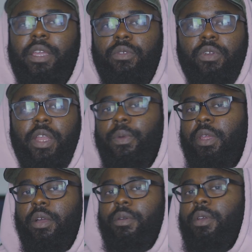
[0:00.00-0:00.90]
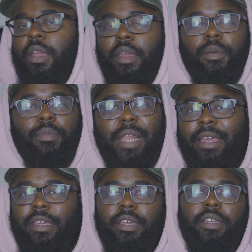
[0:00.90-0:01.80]
You know, they were young
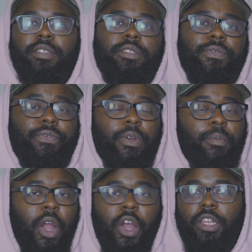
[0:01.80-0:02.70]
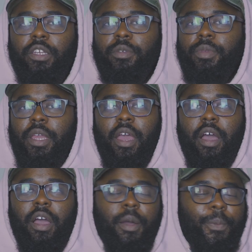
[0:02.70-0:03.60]
black kids from Harlem,
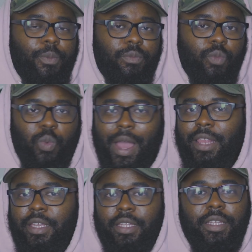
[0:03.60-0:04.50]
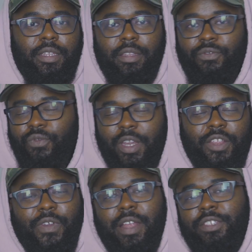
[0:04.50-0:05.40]
wilding and running
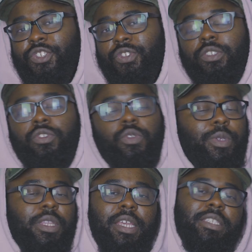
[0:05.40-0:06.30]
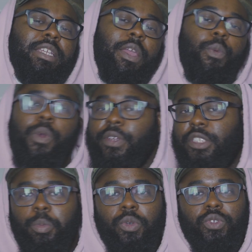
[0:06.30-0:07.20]
around the streets, doing things that they weren't
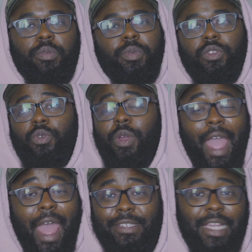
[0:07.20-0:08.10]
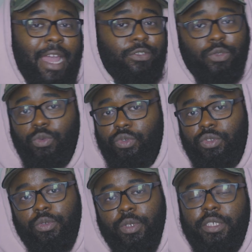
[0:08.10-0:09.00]
supposed to be doing as high school
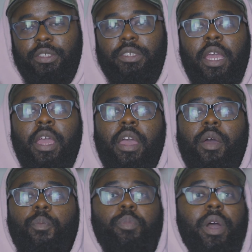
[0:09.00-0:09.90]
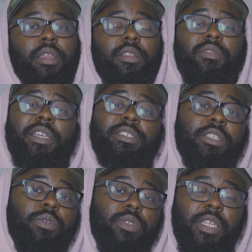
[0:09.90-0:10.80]
students, but they
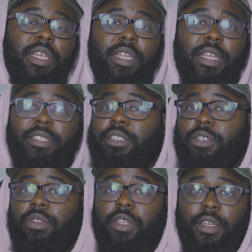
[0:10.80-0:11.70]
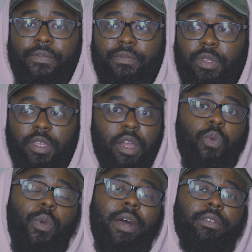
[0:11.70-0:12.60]
still did it and they still lived
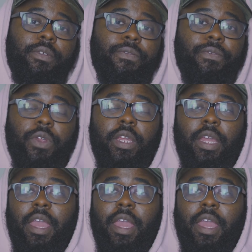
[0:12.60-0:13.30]
young, wild, and free.